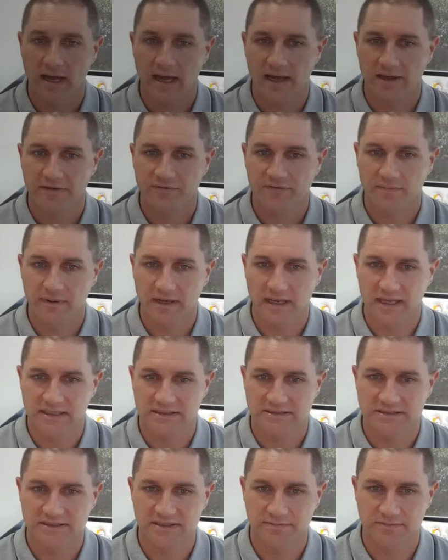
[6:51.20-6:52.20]

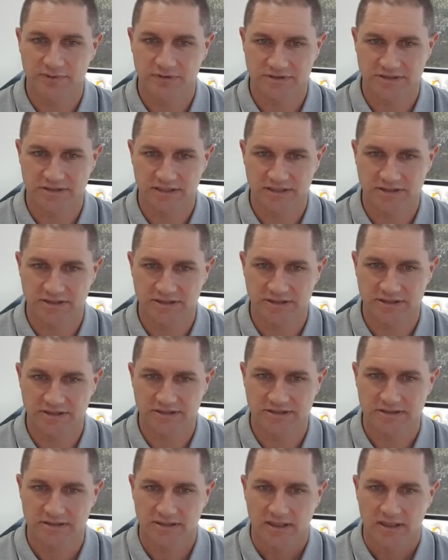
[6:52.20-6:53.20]
arthroplasty
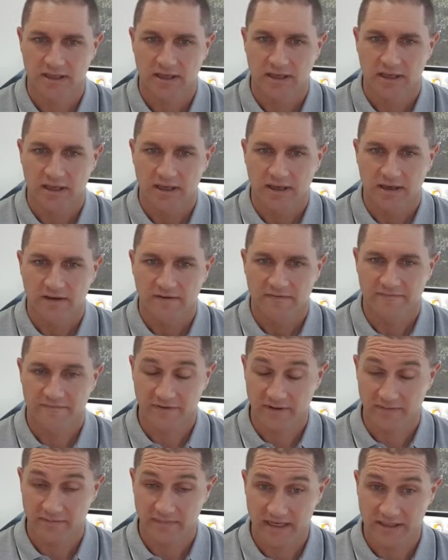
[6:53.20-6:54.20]
procedures for
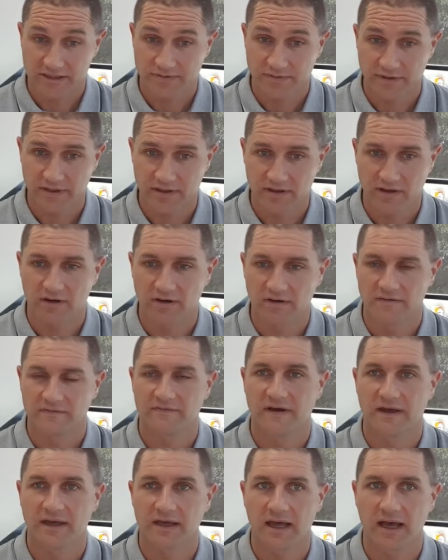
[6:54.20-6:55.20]
the management of
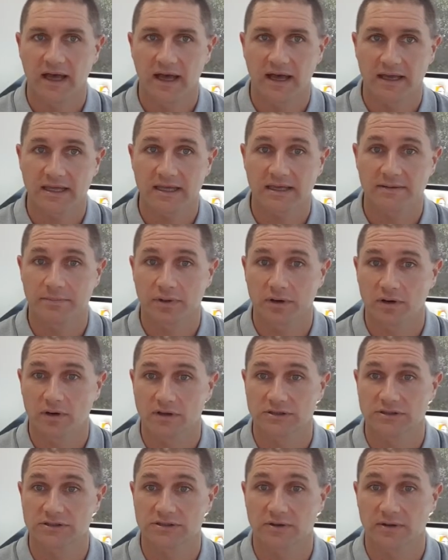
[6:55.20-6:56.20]
hip
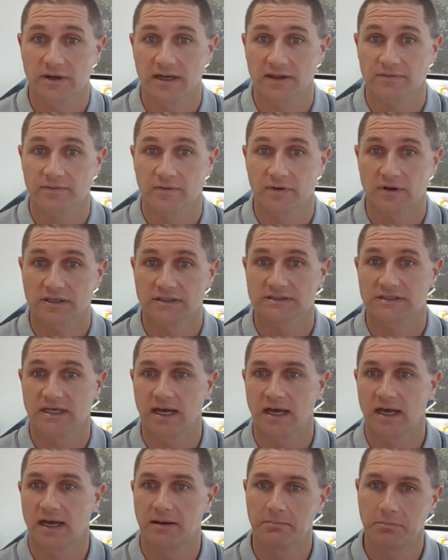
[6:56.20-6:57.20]
osteoarthritis
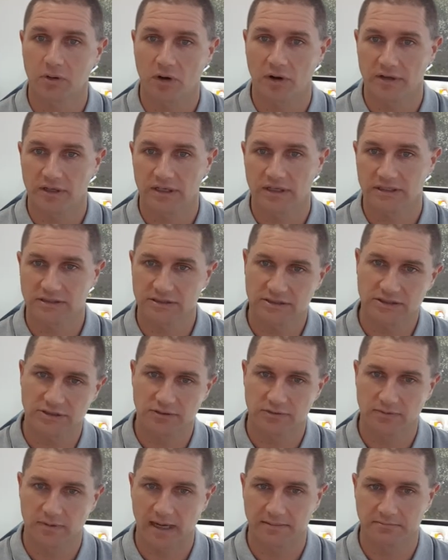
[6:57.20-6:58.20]
are broken
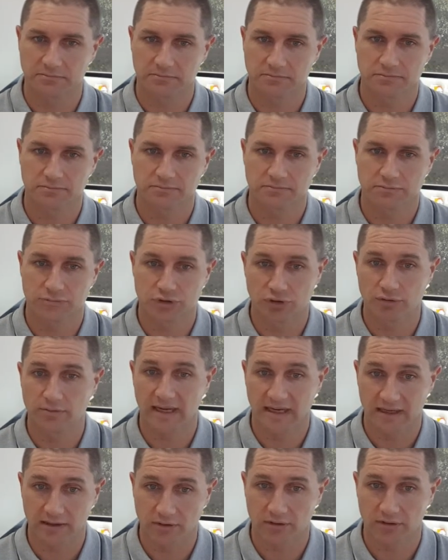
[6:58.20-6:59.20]
into two
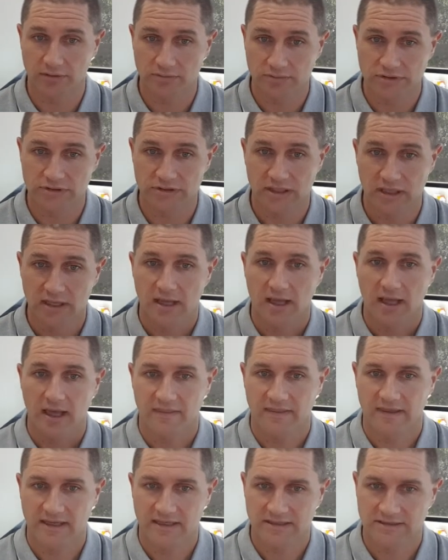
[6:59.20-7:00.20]
main groups.
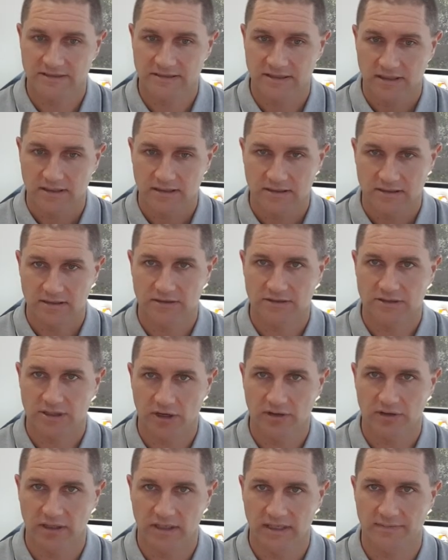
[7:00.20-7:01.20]
There's
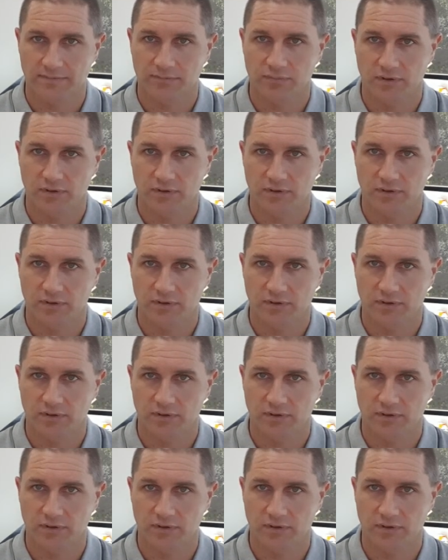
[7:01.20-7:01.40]
total hip